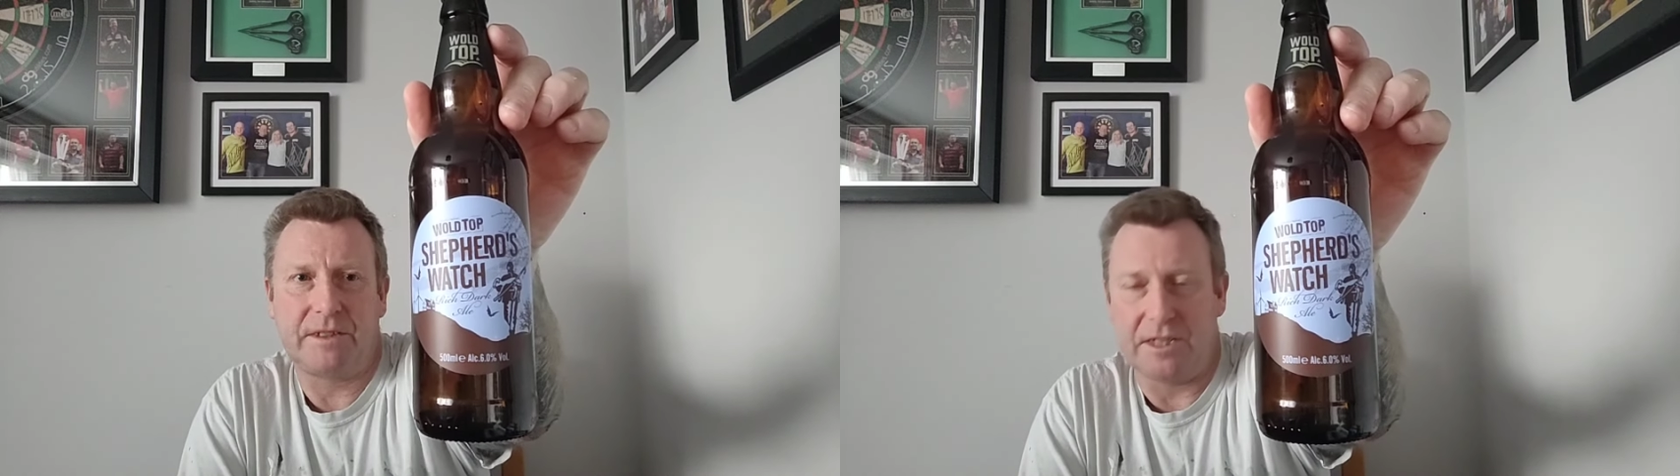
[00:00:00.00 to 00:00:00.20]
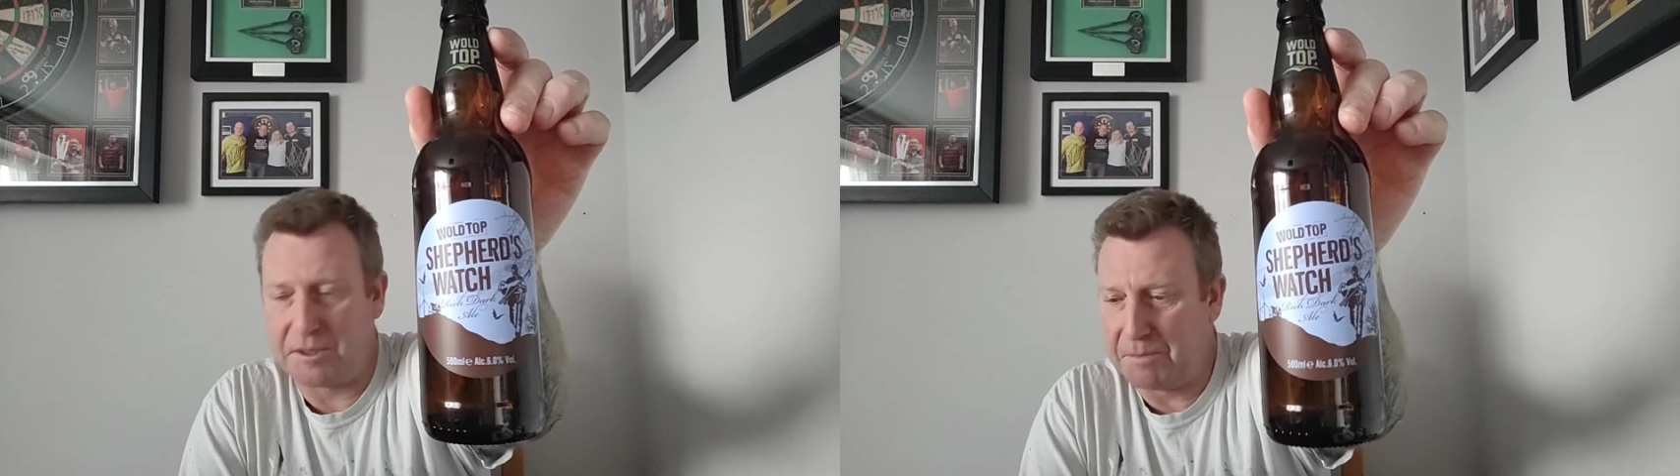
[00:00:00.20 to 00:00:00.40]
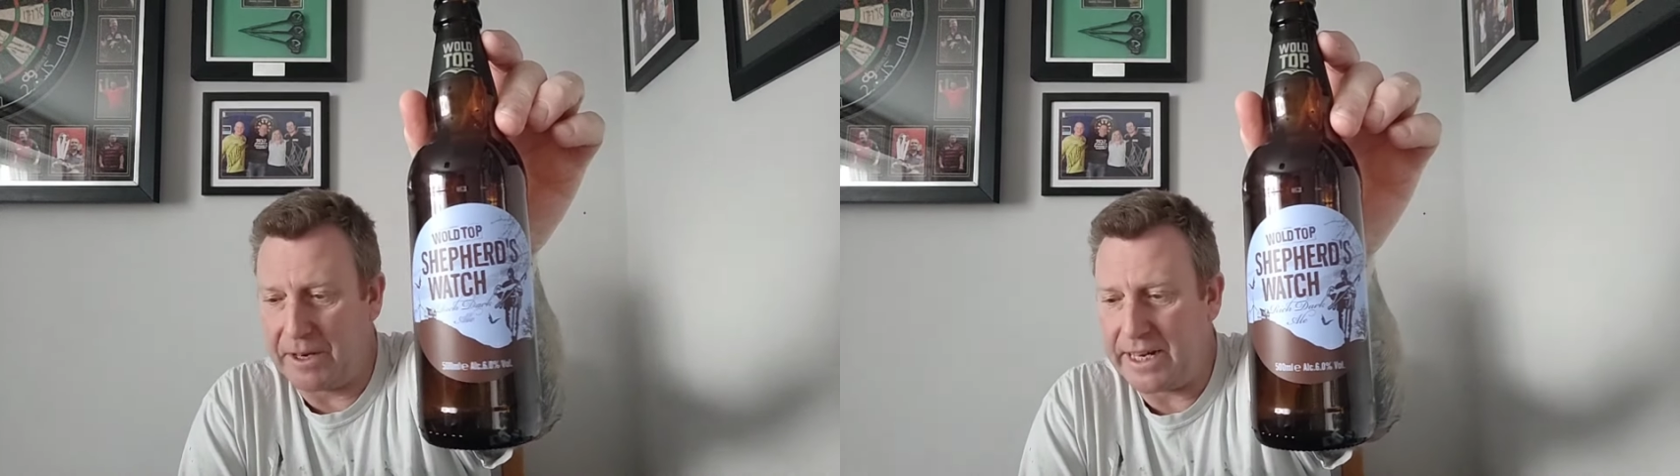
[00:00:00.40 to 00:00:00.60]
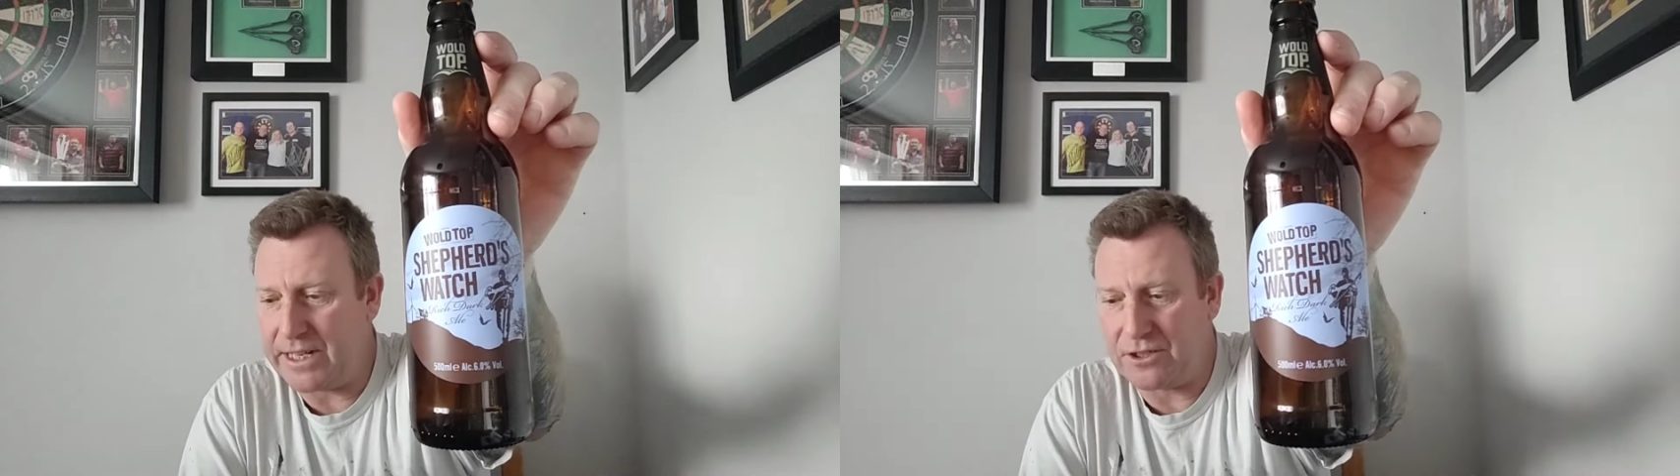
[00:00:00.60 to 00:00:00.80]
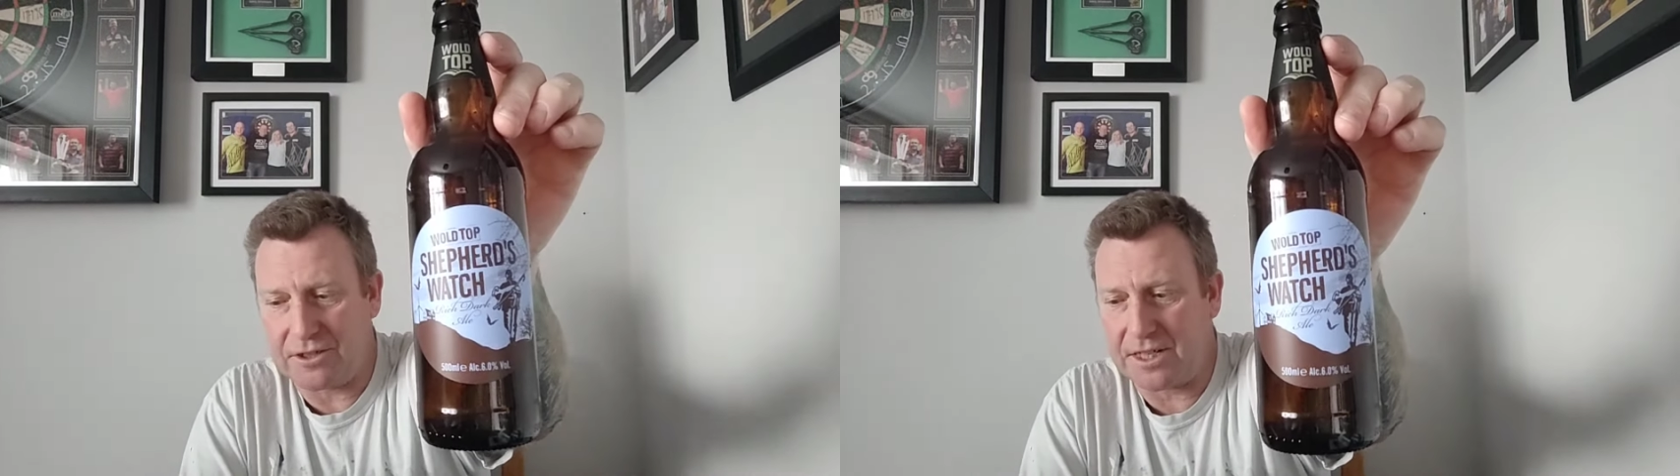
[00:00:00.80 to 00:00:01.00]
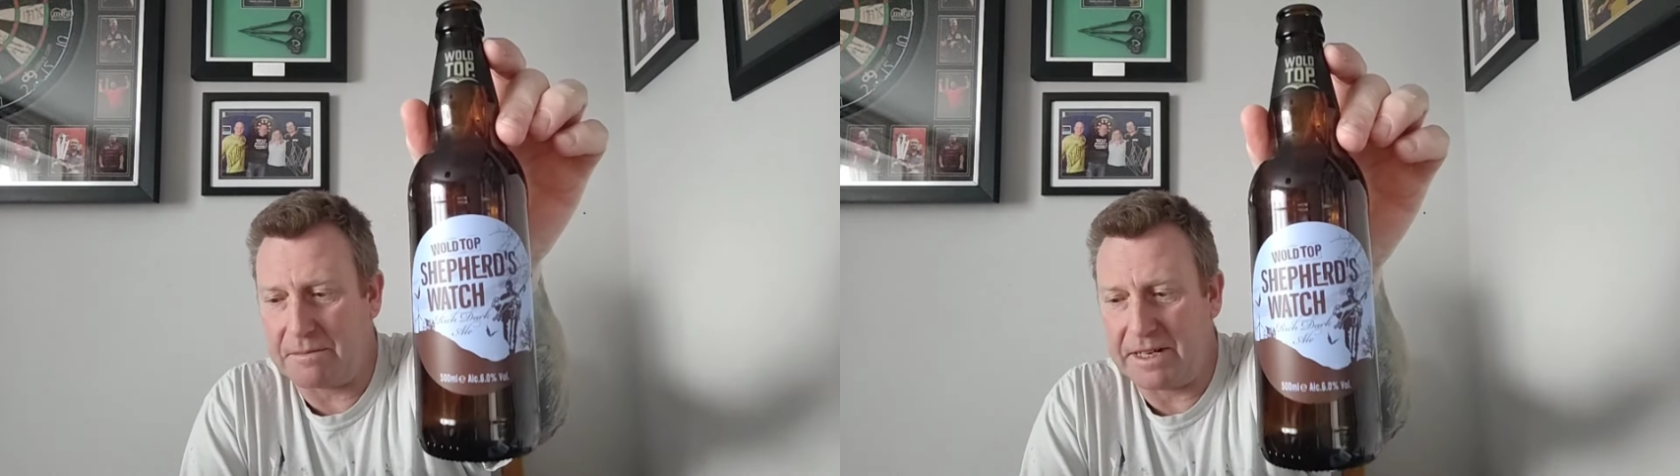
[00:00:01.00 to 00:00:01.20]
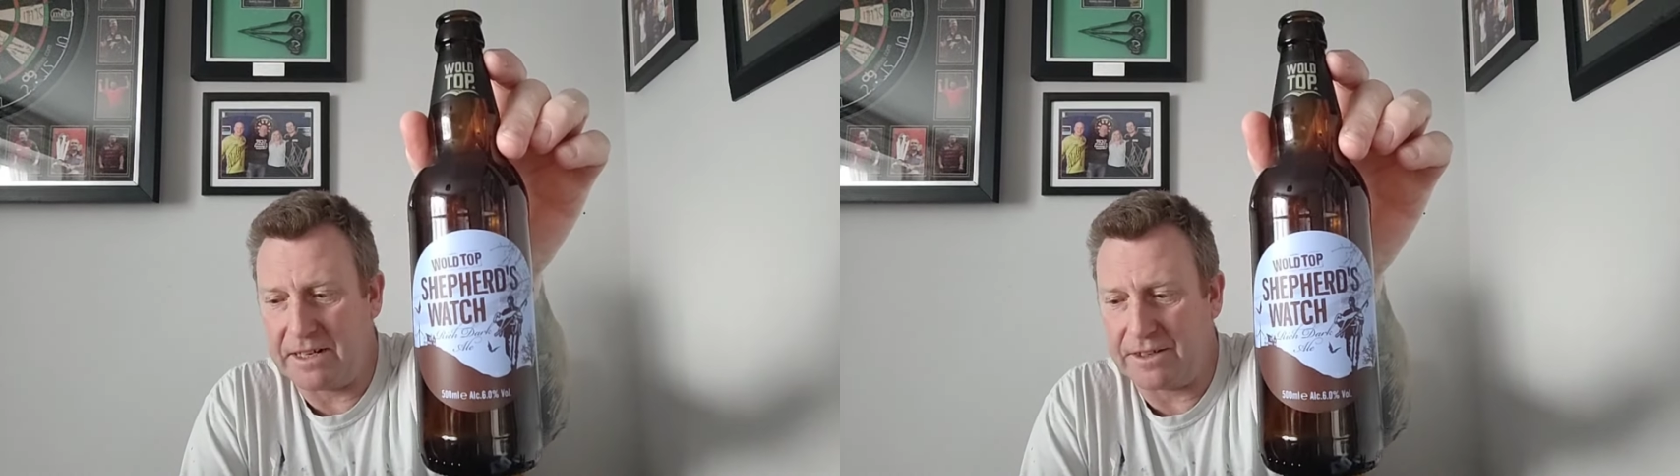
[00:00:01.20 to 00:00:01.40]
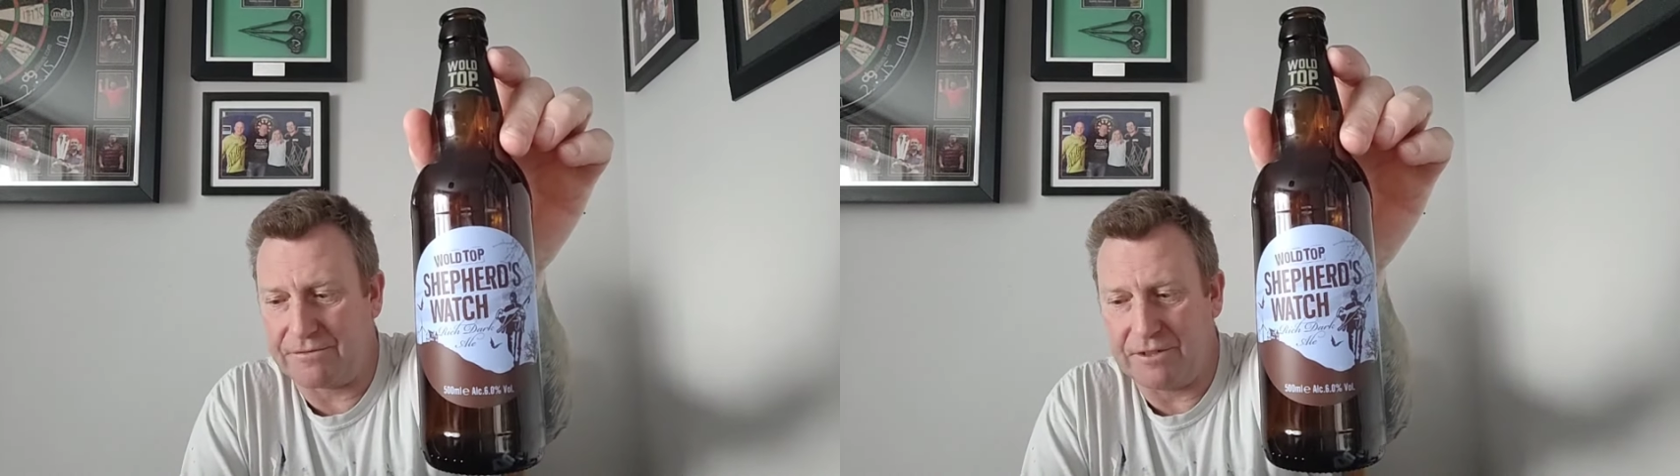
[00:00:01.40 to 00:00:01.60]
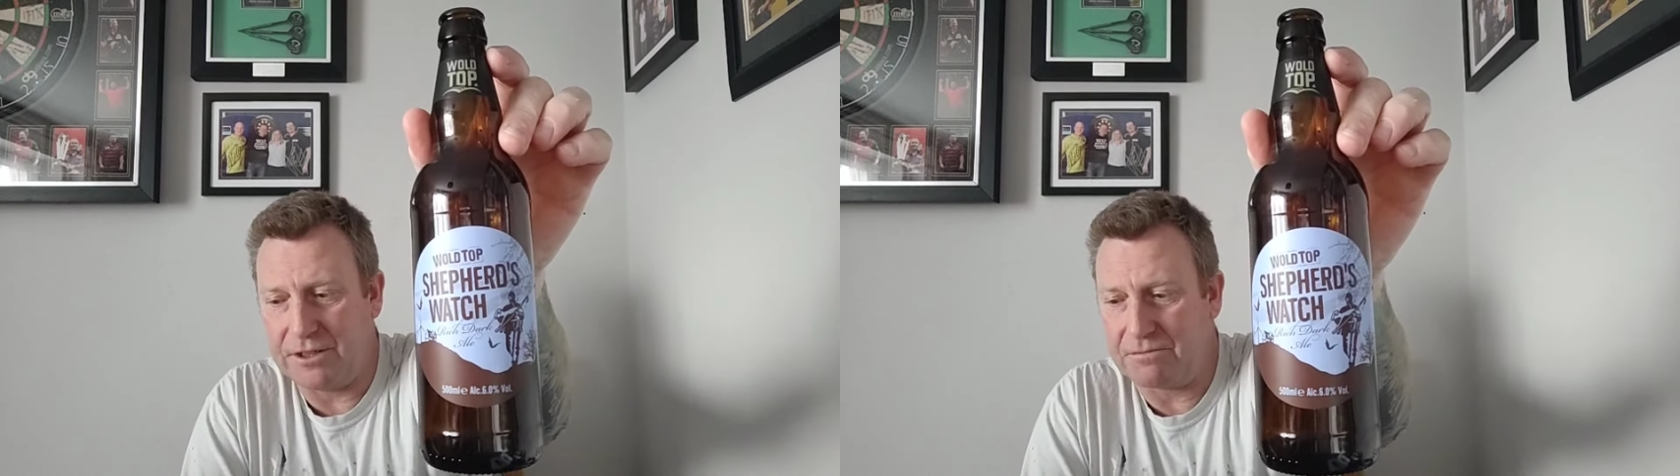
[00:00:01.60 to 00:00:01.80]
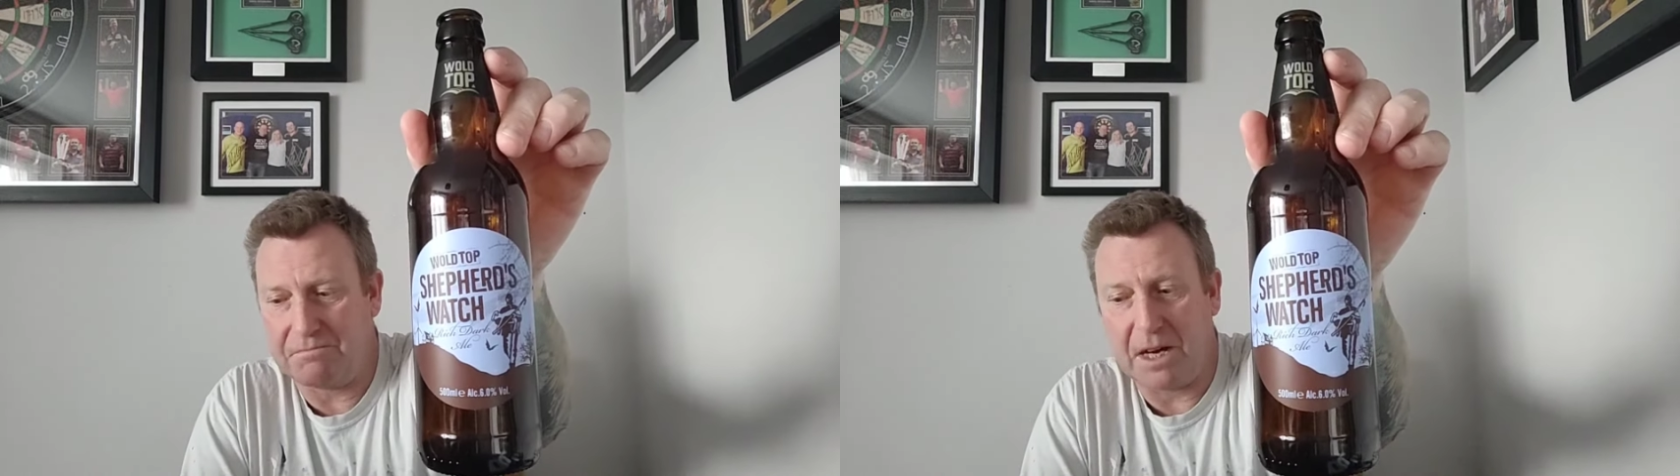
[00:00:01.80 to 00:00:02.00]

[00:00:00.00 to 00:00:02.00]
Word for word: despite it just coming out the fridge